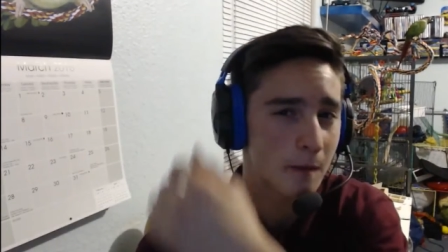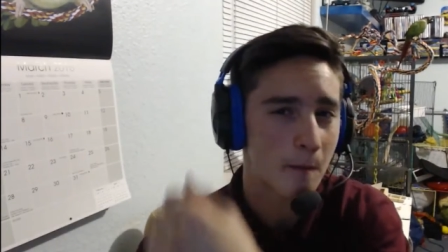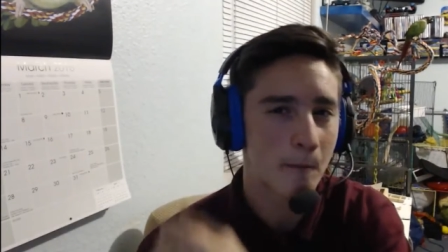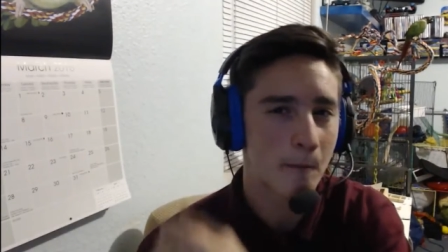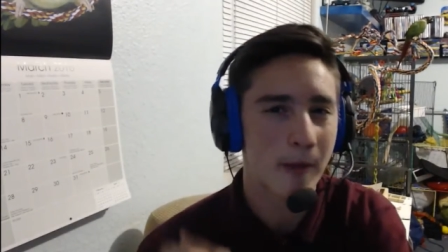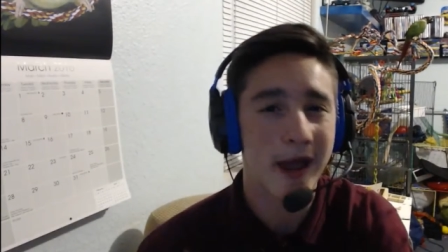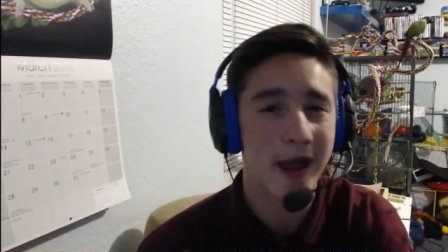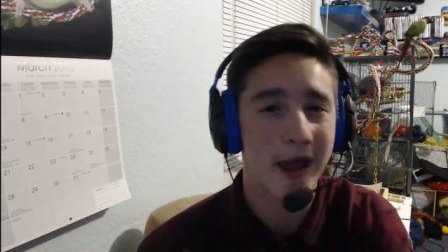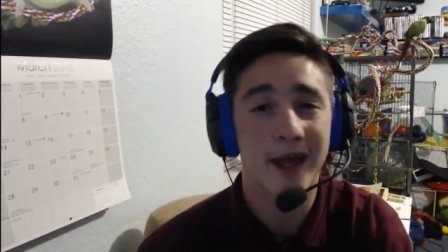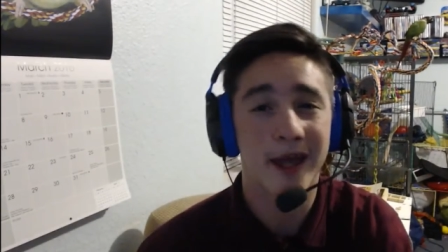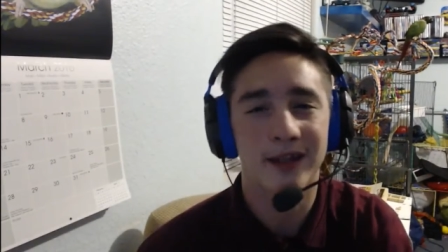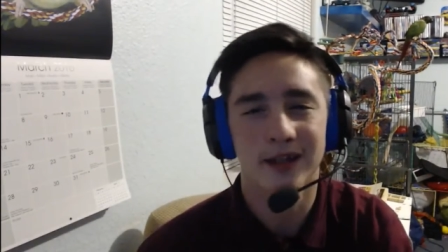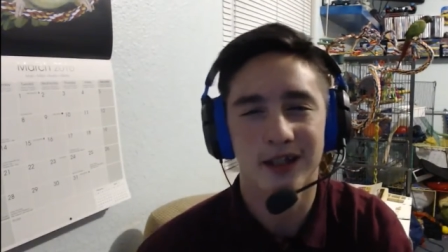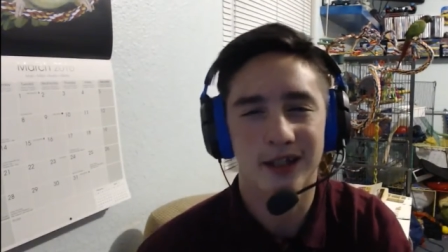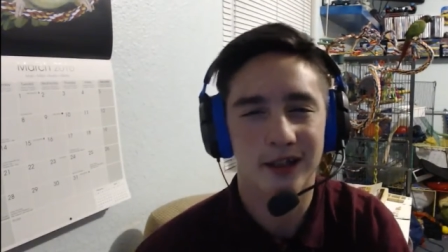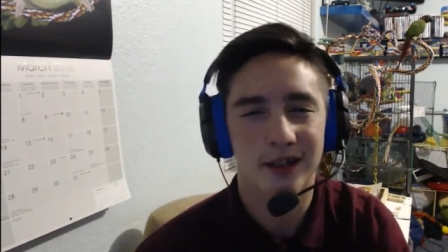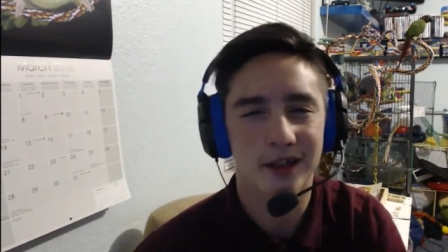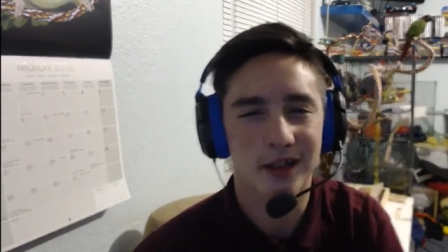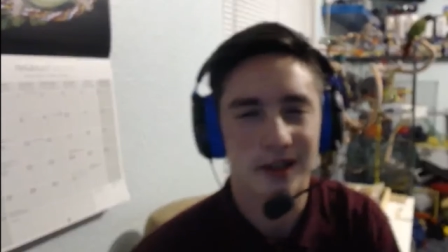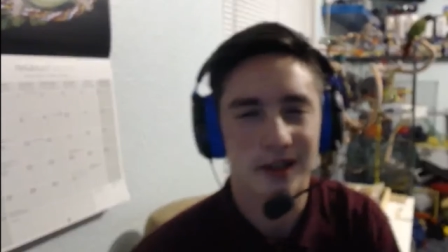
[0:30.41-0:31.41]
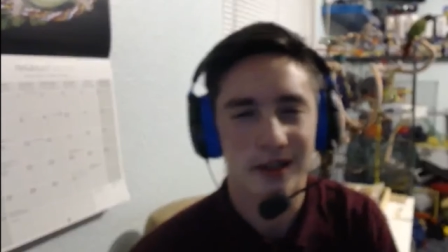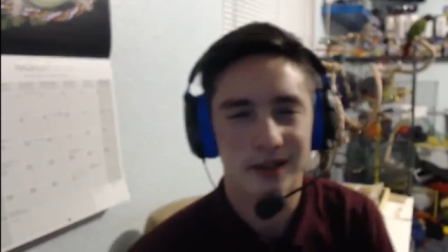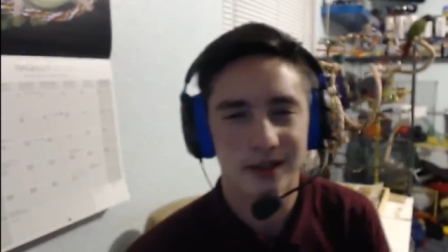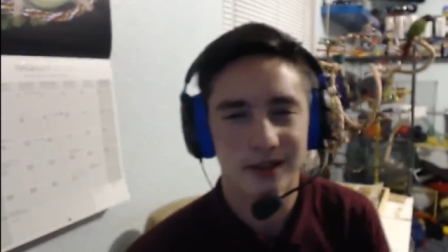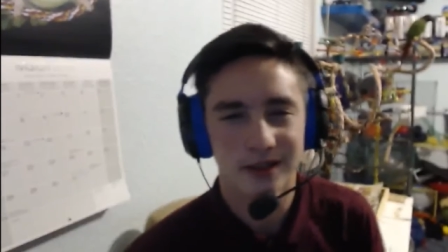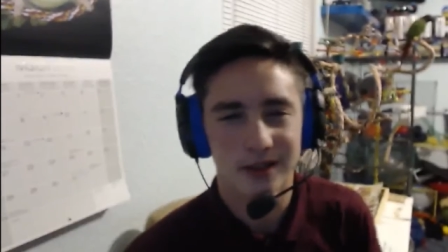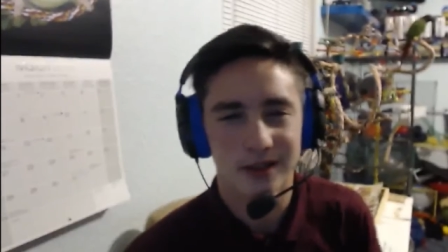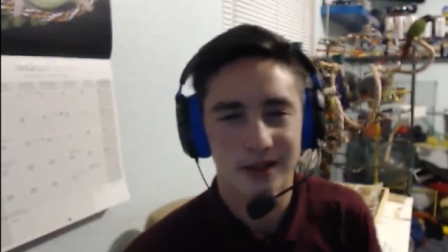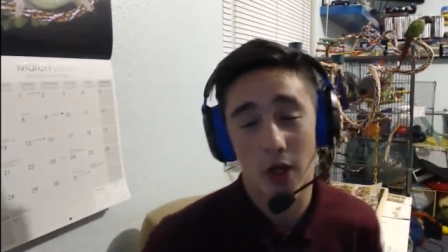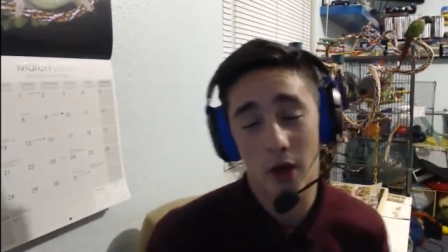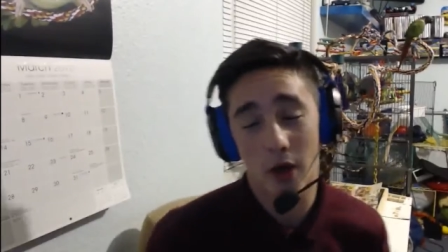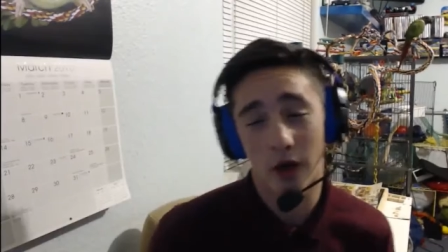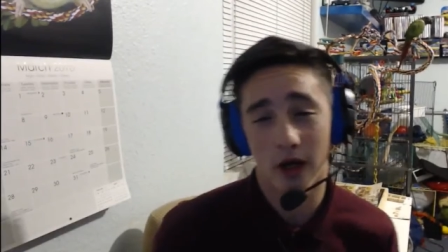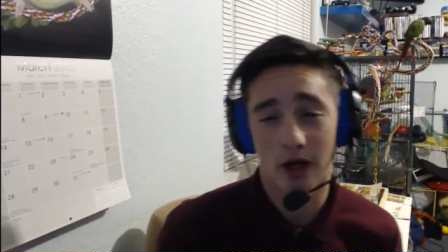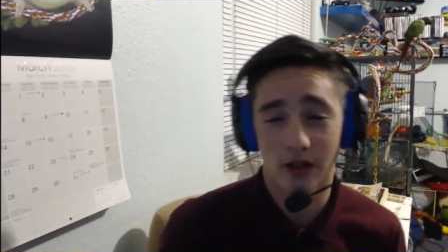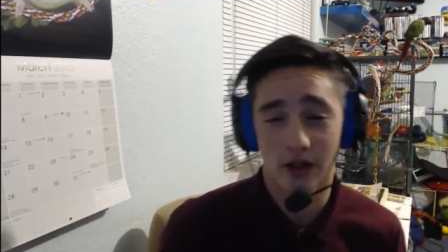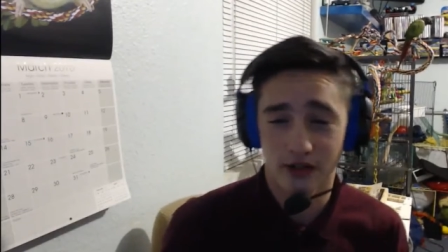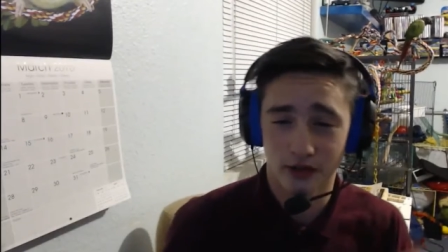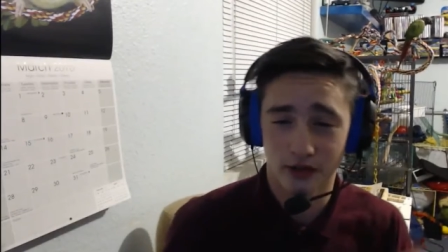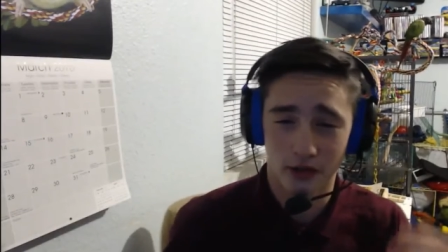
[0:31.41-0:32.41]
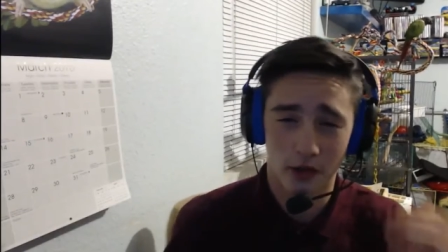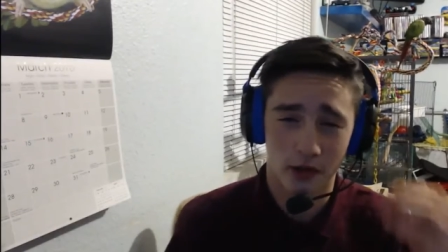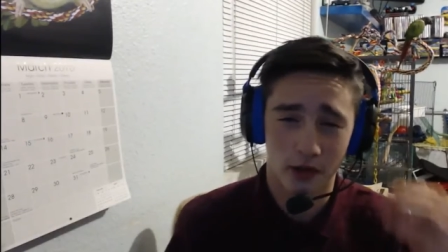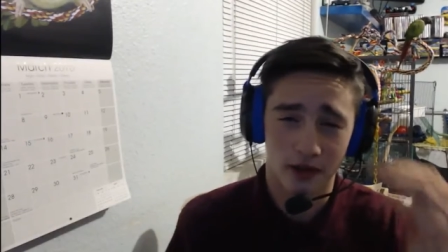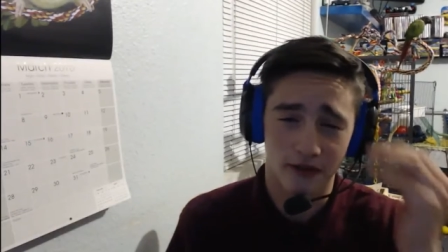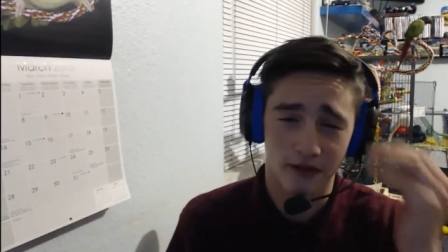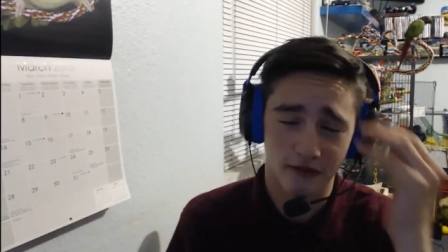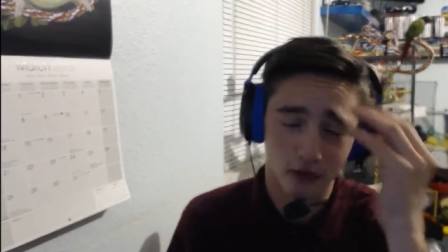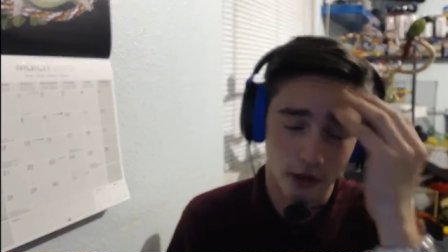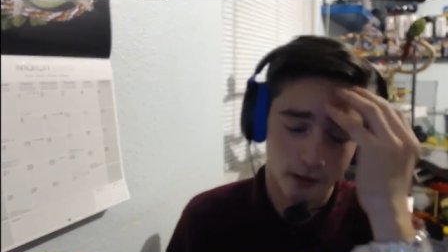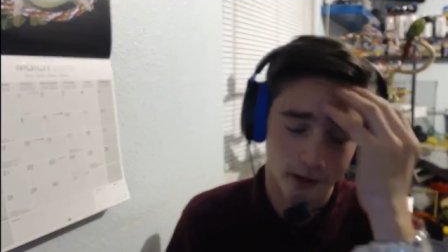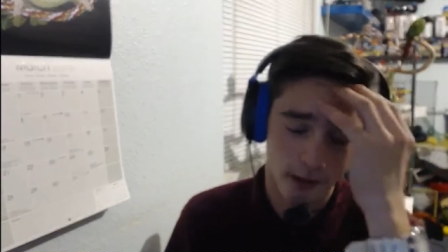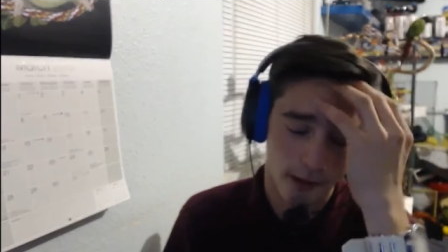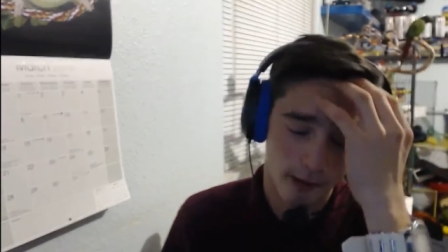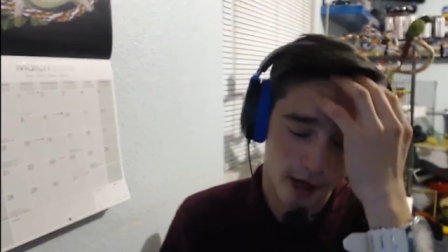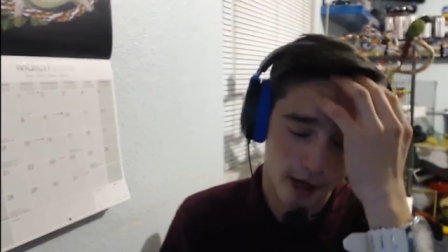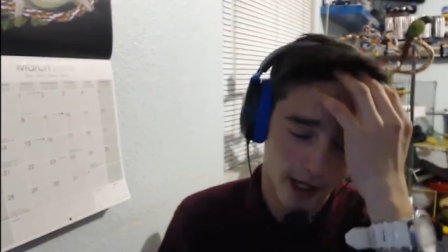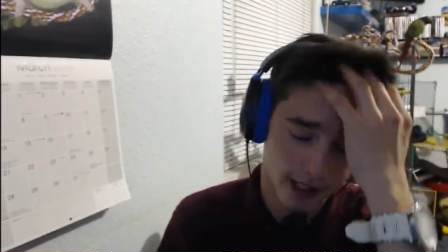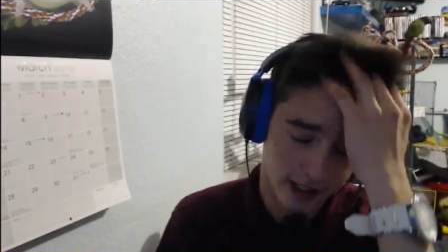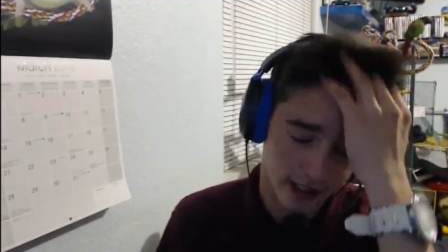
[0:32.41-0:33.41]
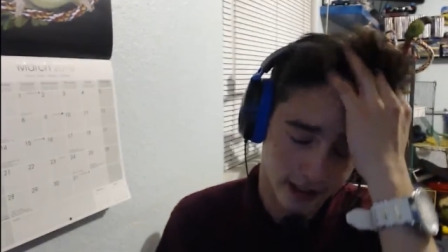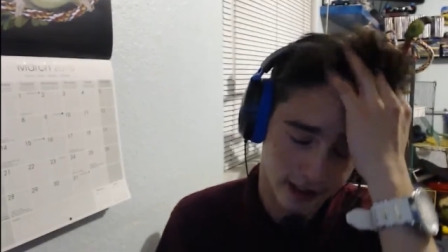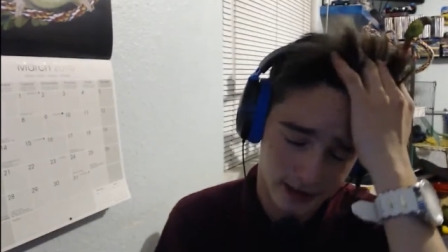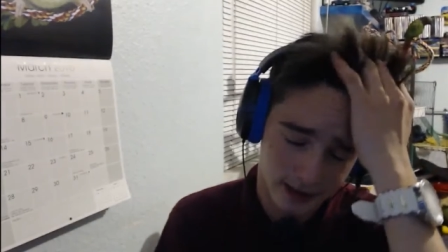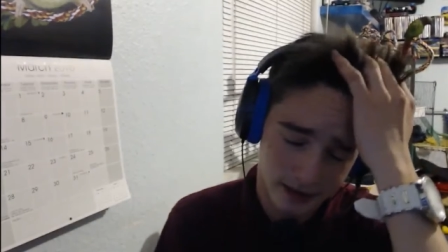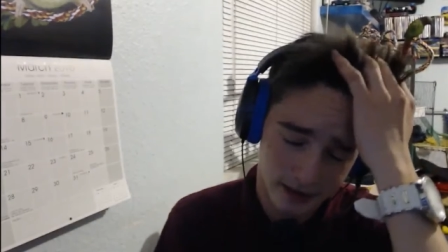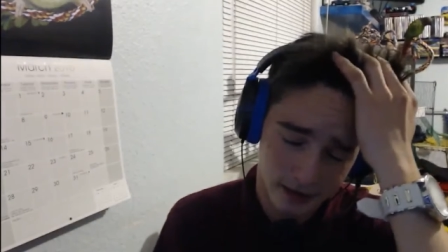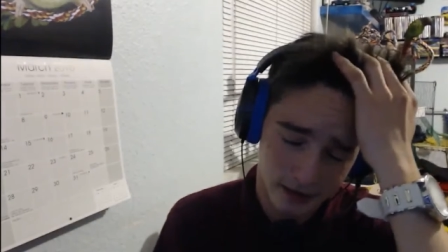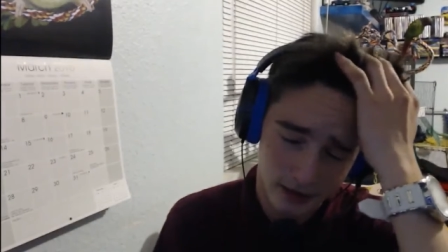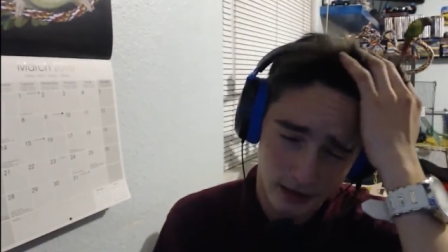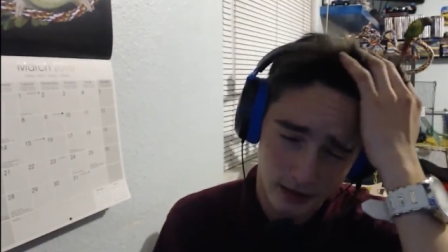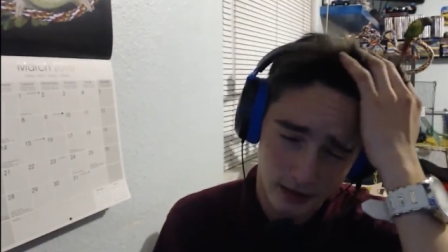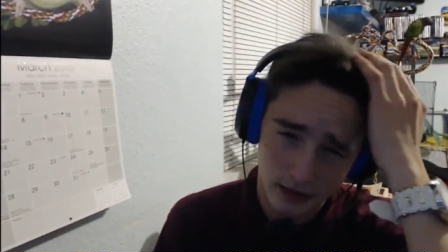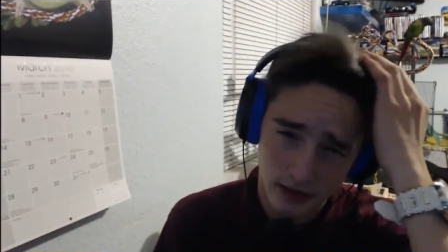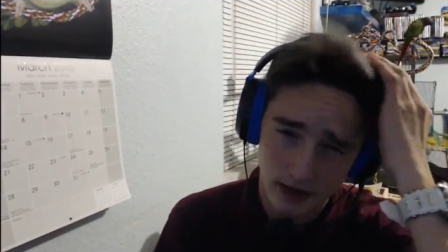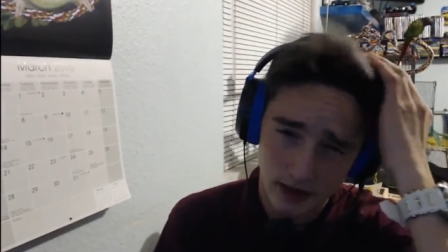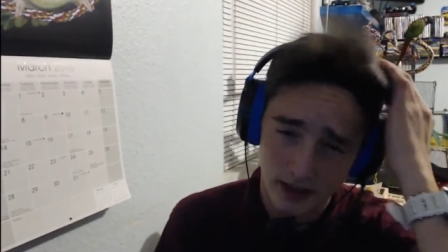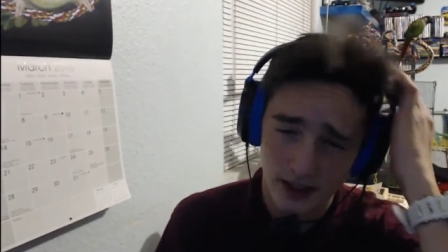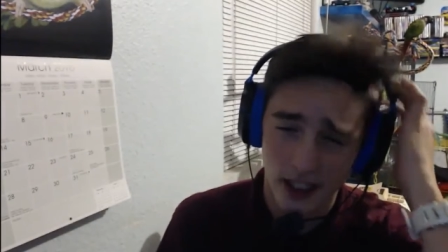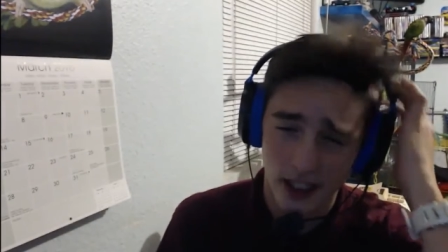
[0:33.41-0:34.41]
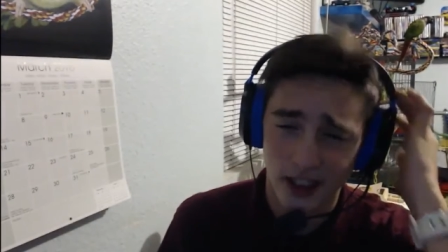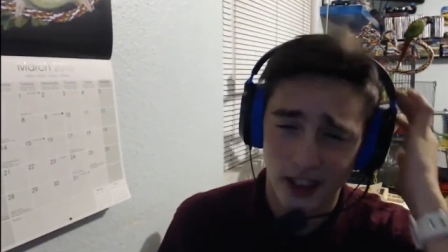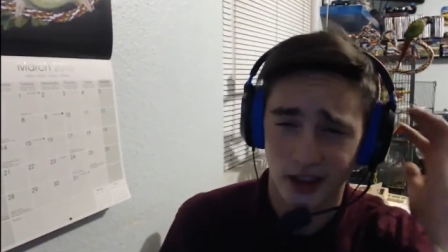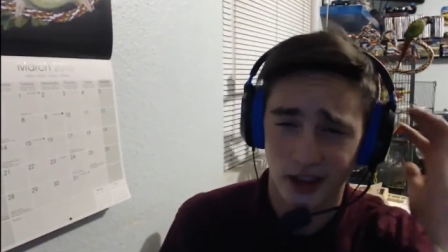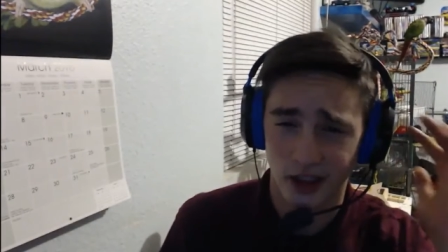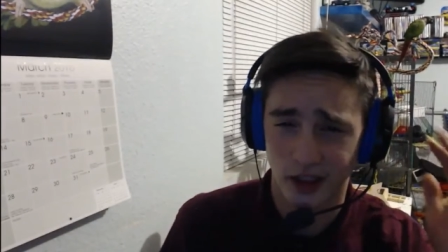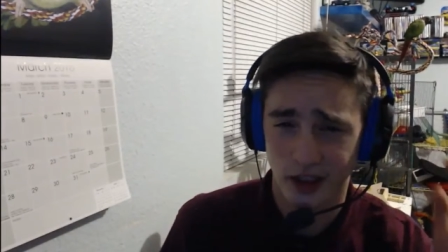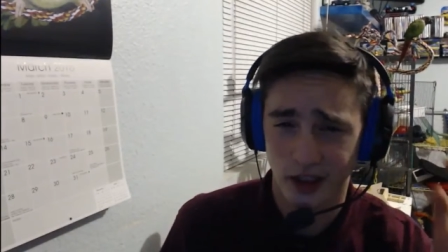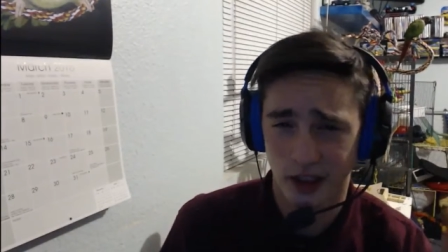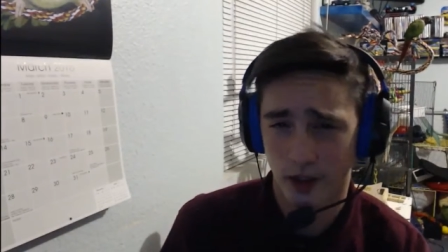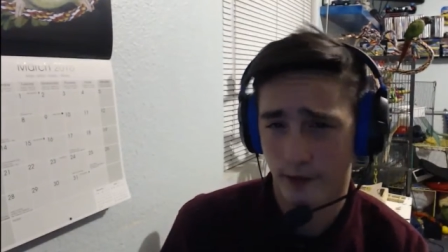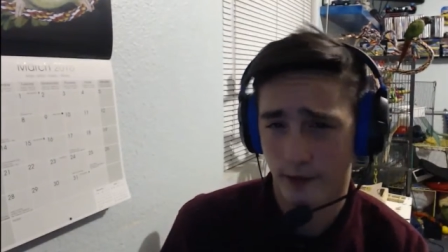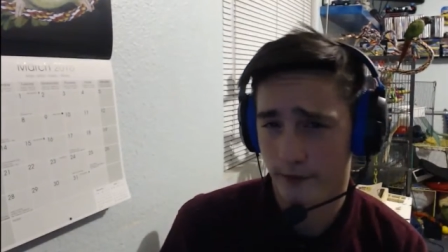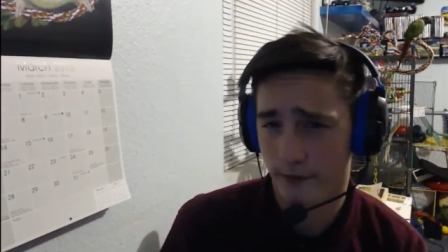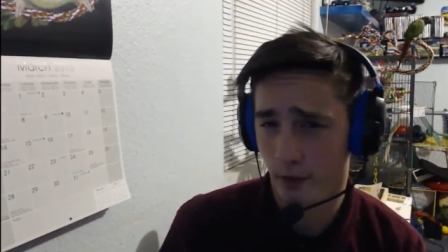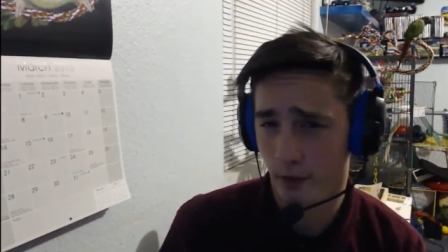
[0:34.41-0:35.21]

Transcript: manly looks. You know, I also don't get fooled by my sexy deep